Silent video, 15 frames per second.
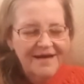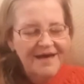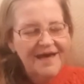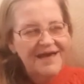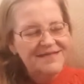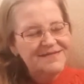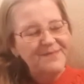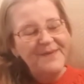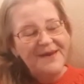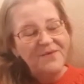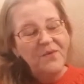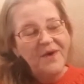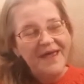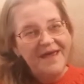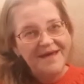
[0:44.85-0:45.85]
It's been a
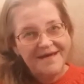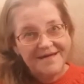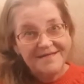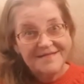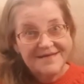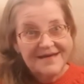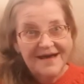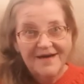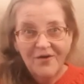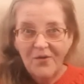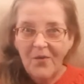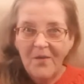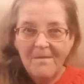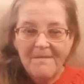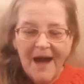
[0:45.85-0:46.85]
week.
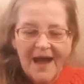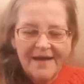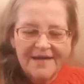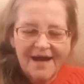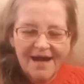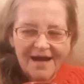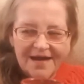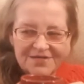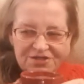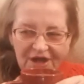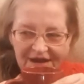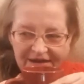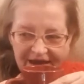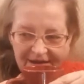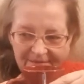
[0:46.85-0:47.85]
Oh my gosh, I
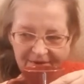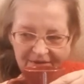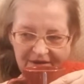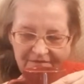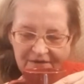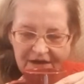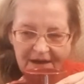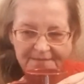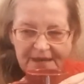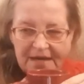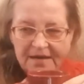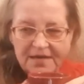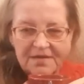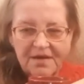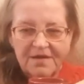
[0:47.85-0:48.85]
can't believe it. I mean,
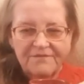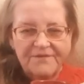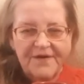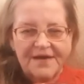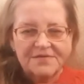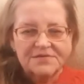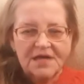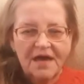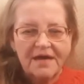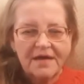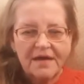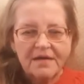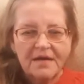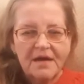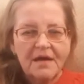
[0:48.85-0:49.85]
it, it feels
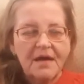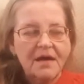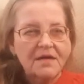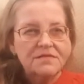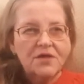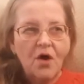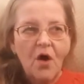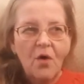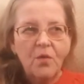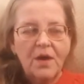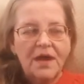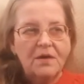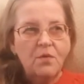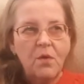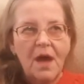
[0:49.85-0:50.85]
like the whole
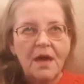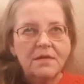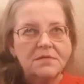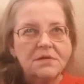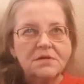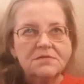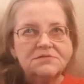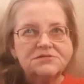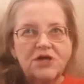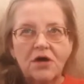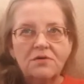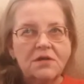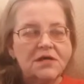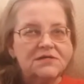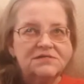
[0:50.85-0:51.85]
week went
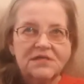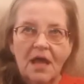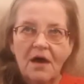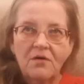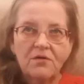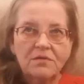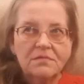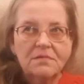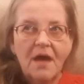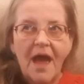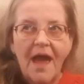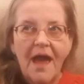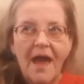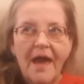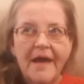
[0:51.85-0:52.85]
totally slow,
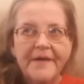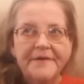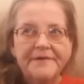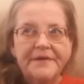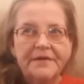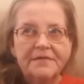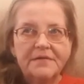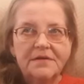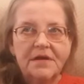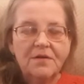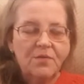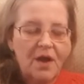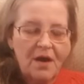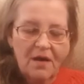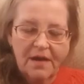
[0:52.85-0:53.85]
and here
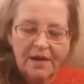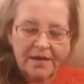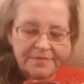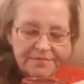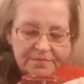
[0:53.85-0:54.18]
we are again.